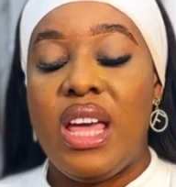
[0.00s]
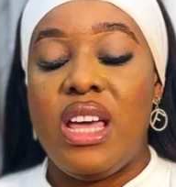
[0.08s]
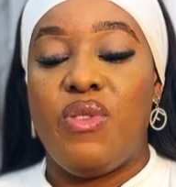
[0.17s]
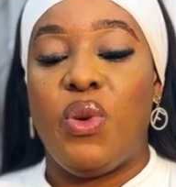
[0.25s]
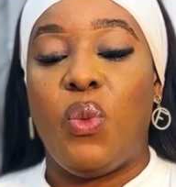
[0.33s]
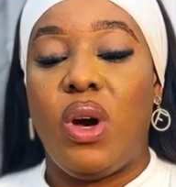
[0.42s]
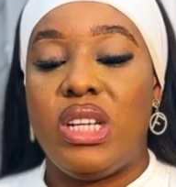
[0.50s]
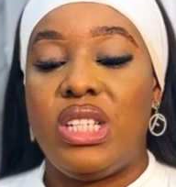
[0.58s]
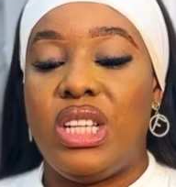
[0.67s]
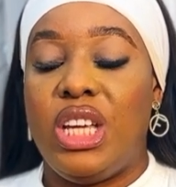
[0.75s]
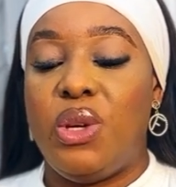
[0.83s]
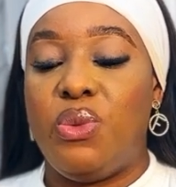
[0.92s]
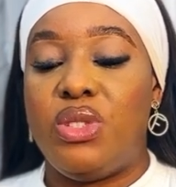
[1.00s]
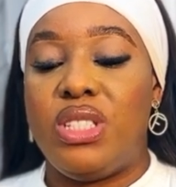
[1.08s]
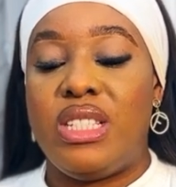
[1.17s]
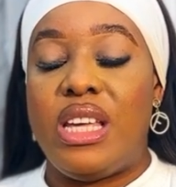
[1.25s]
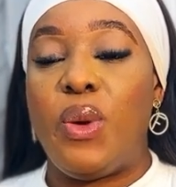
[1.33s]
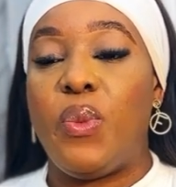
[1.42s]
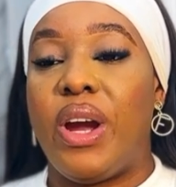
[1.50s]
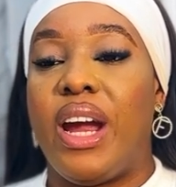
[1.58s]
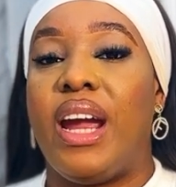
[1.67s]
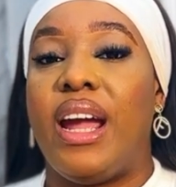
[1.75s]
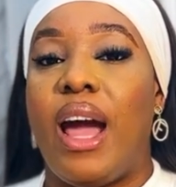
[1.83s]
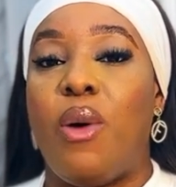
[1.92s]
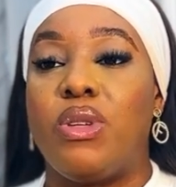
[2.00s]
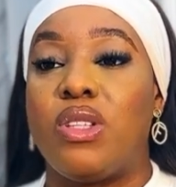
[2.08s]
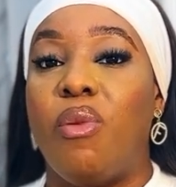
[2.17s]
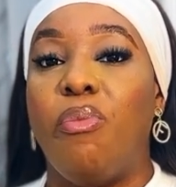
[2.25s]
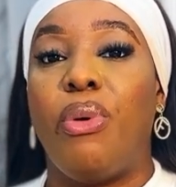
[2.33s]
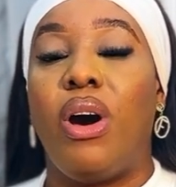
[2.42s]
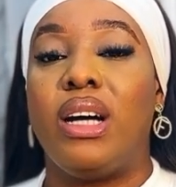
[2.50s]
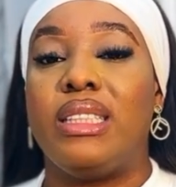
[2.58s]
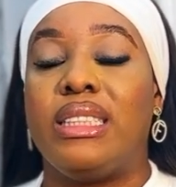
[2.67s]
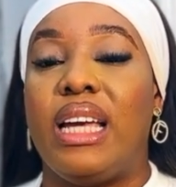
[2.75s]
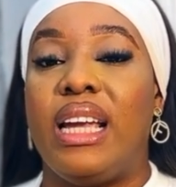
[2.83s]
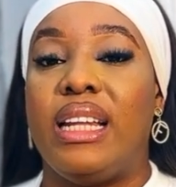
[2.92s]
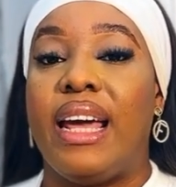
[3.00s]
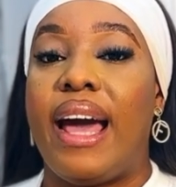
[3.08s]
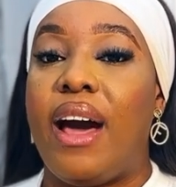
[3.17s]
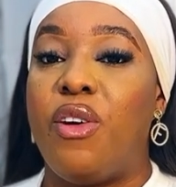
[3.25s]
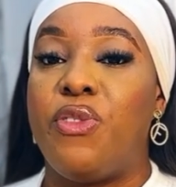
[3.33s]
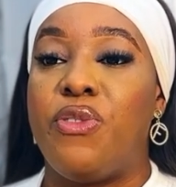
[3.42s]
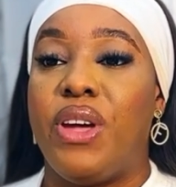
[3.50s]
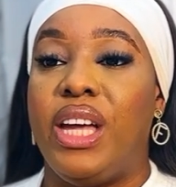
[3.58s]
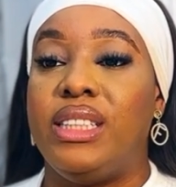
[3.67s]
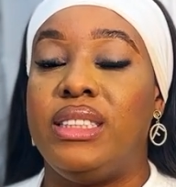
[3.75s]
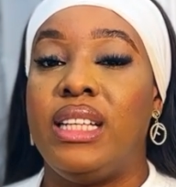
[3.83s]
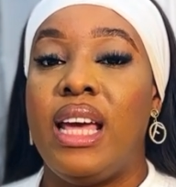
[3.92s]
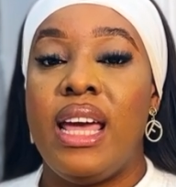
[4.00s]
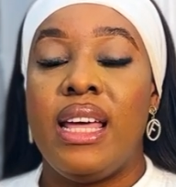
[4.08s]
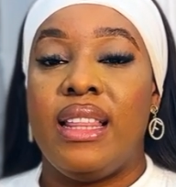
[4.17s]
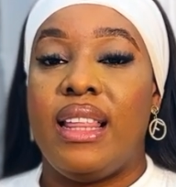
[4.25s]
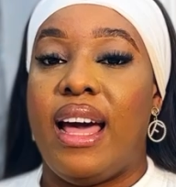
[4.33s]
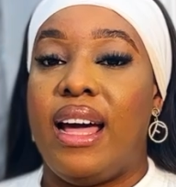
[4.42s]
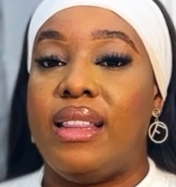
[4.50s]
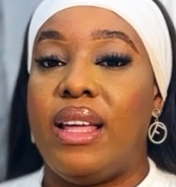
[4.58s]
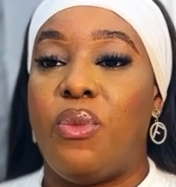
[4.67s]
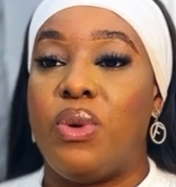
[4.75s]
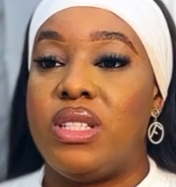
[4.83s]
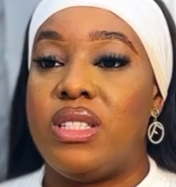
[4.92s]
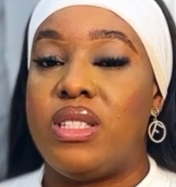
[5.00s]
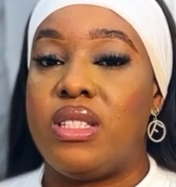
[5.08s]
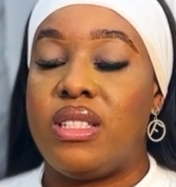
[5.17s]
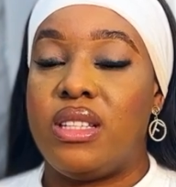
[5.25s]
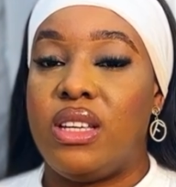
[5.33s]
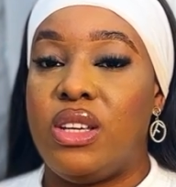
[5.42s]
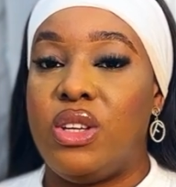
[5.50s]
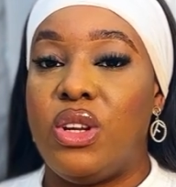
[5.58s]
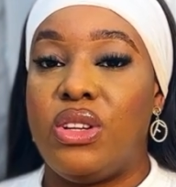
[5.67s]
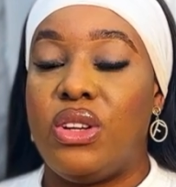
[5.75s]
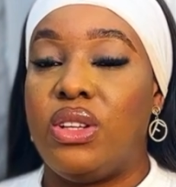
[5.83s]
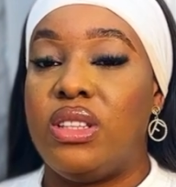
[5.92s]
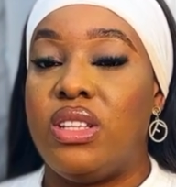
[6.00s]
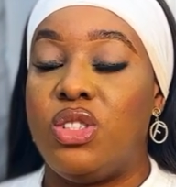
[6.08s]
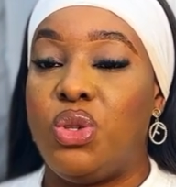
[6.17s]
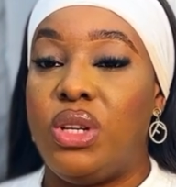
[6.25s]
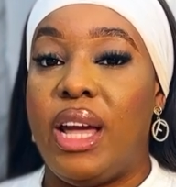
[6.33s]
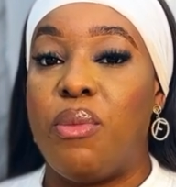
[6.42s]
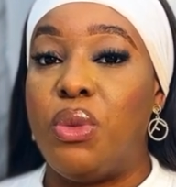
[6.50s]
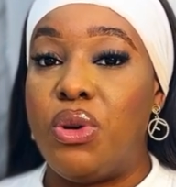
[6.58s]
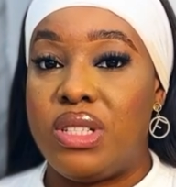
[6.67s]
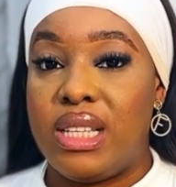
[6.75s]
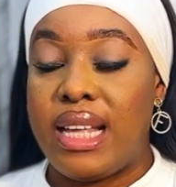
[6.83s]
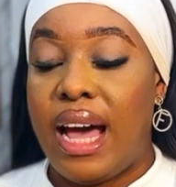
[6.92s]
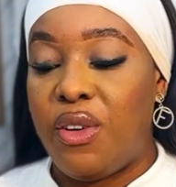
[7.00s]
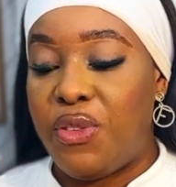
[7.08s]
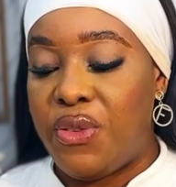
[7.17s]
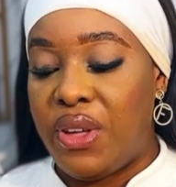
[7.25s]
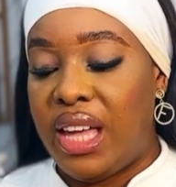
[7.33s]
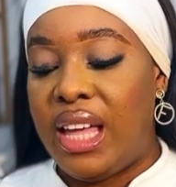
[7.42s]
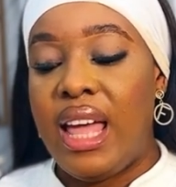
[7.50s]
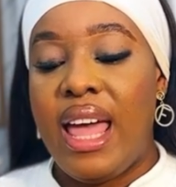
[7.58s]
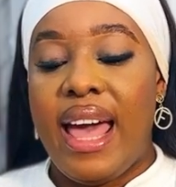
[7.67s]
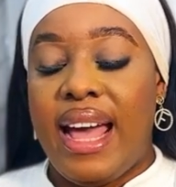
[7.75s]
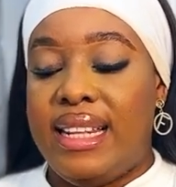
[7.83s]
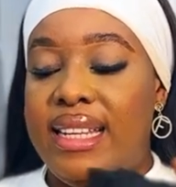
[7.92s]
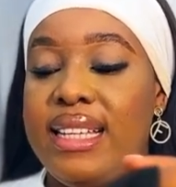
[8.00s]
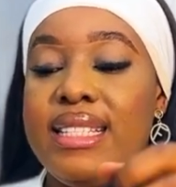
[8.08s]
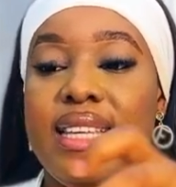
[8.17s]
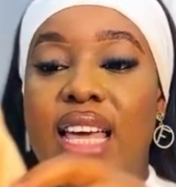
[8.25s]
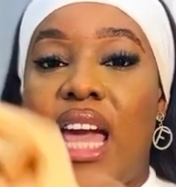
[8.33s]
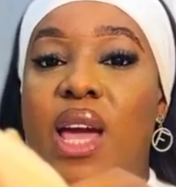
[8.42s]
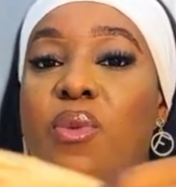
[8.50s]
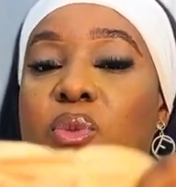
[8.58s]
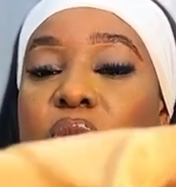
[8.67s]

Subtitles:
if you watched it, you will see where I was unboxing the outfit that was, you know, the Juliet Moses outfit, and this came